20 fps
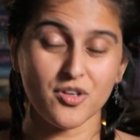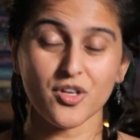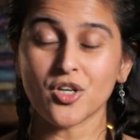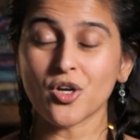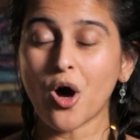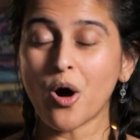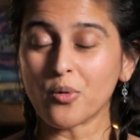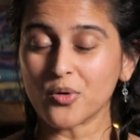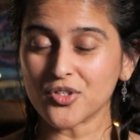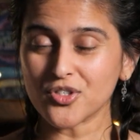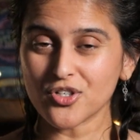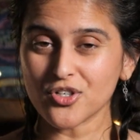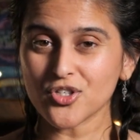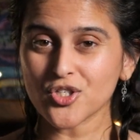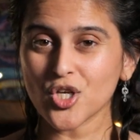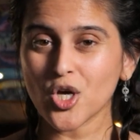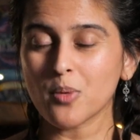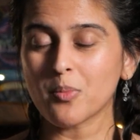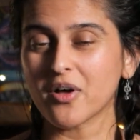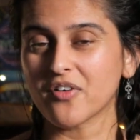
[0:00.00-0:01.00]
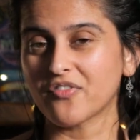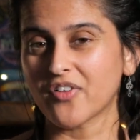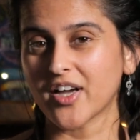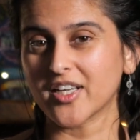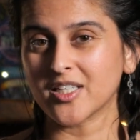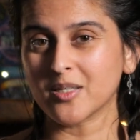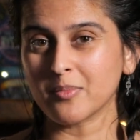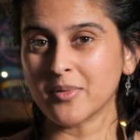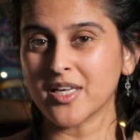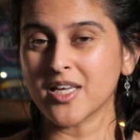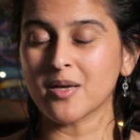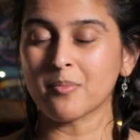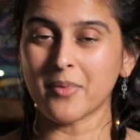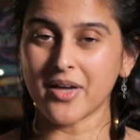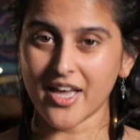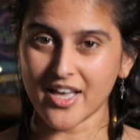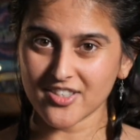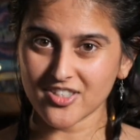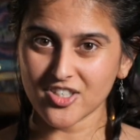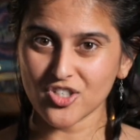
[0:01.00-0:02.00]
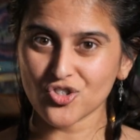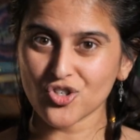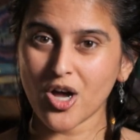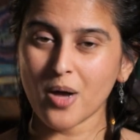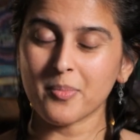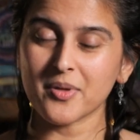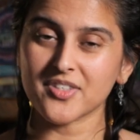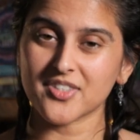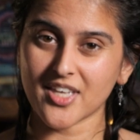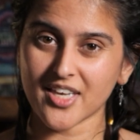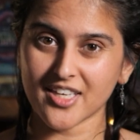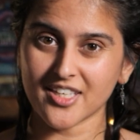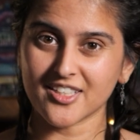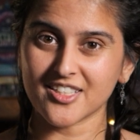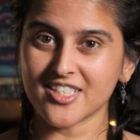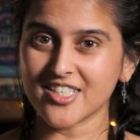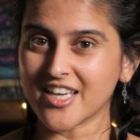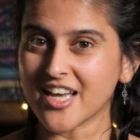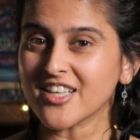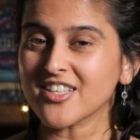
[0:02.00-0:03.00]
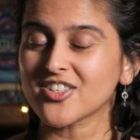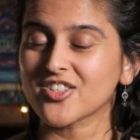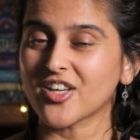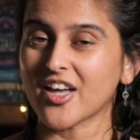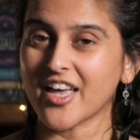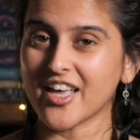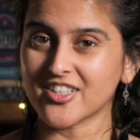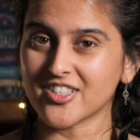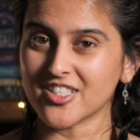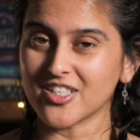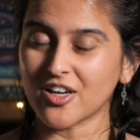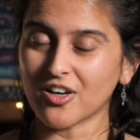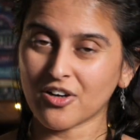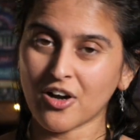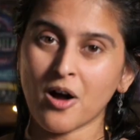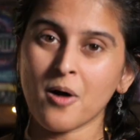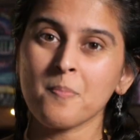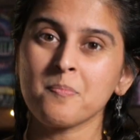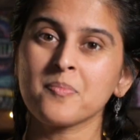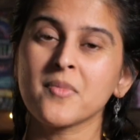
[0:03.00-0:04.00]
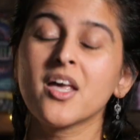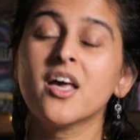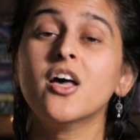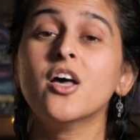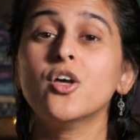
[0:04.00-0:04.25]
you can always do so by finding me in my Etsy shop at psychic t s dot etsy dot com.